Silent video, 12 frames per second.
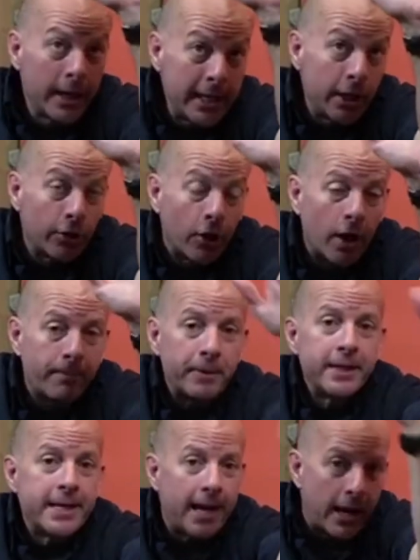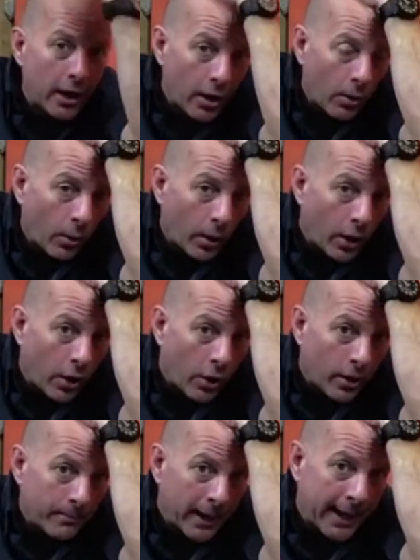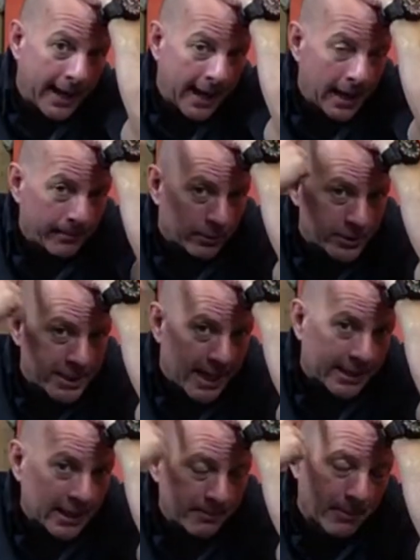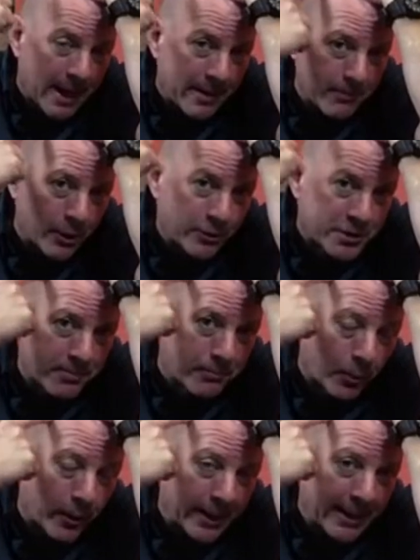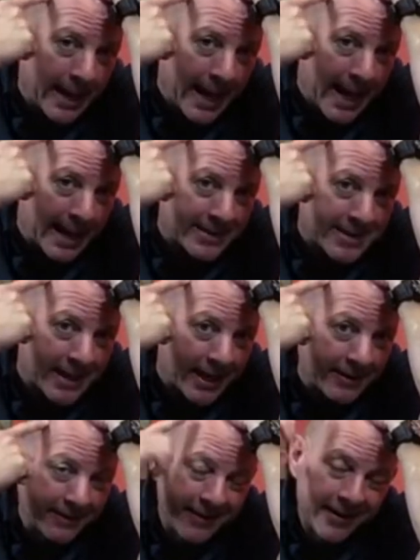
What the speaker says: either up in the air or on my head, protecting my most important asset.